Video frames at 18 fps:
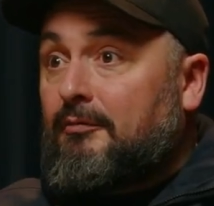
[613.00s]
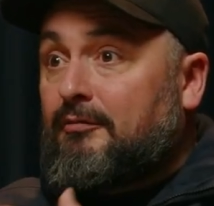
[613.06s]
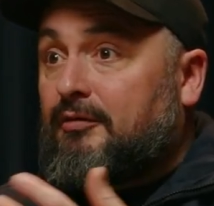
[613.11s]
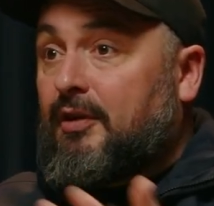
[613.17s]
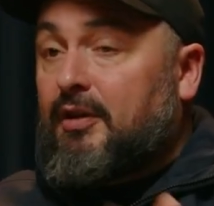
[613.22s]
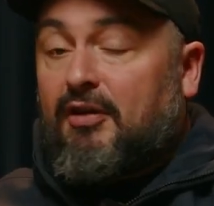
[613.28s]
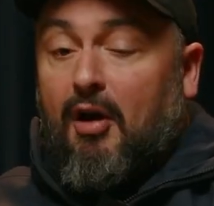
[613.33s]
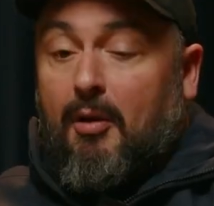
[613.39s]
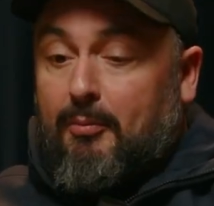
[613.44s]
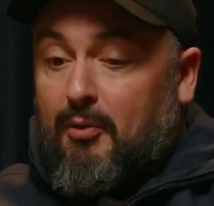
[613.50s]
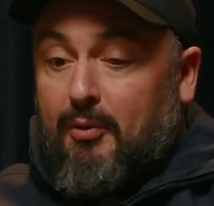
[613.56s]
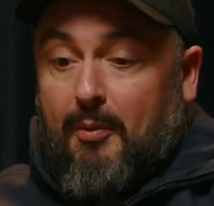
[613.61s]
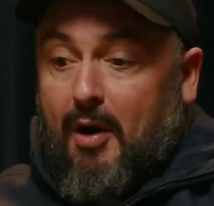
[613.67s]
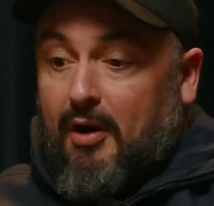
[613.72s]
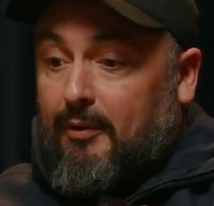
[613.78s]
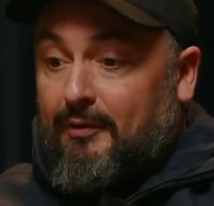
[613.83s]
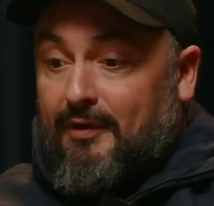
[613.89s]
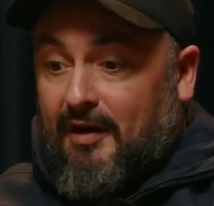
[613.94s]
For example, we're
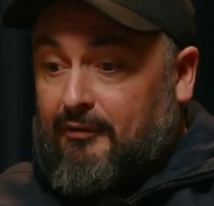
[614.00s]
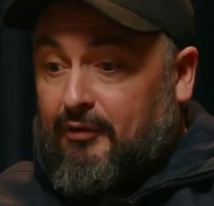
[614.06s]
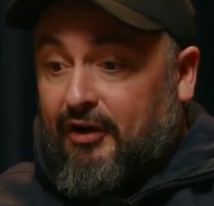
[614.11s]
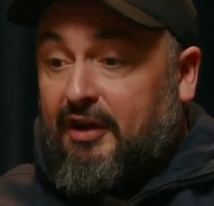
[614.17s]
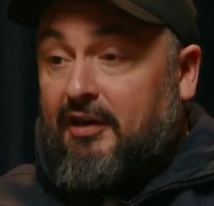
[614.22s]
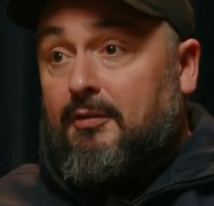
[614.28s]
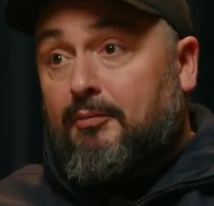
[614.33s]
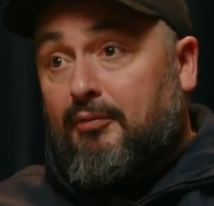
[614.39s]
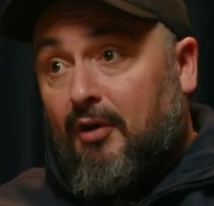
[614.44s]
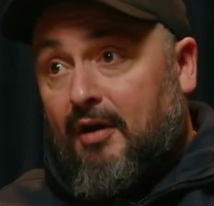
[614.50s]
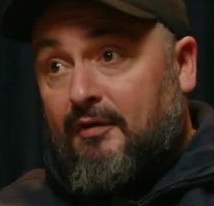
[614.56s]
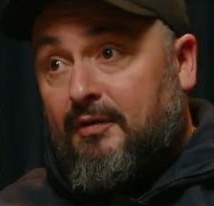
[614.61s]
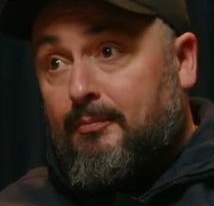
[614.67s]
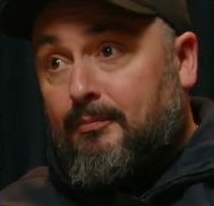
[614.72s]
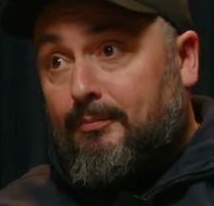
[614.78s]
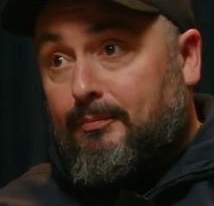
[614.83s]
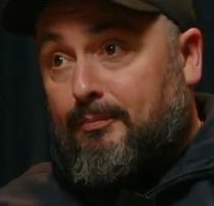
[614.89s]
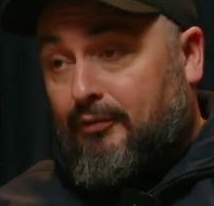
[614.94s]
working with another one. It's a private
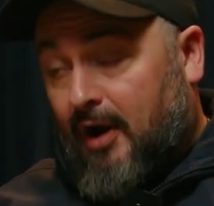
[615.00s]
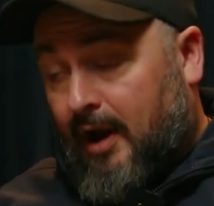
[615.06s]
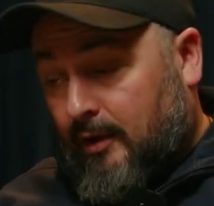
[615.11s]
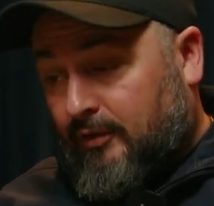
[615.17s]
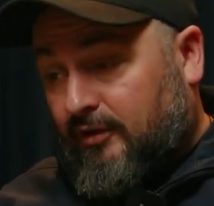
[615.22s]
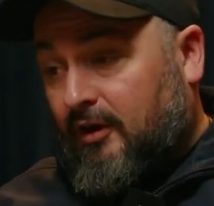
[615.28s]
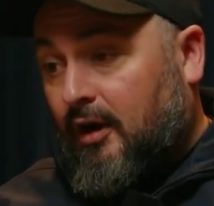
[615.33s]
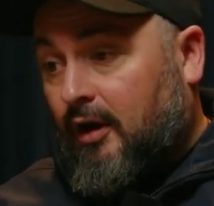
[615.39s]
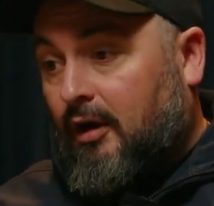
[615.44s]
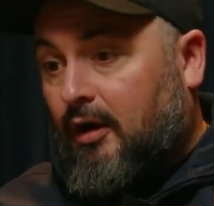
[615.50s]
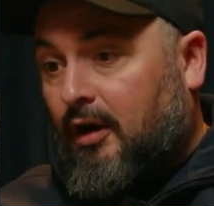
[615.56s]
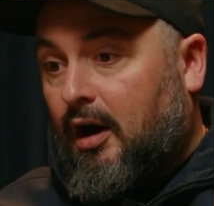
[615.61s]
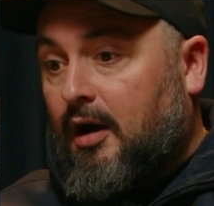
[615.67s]
browser.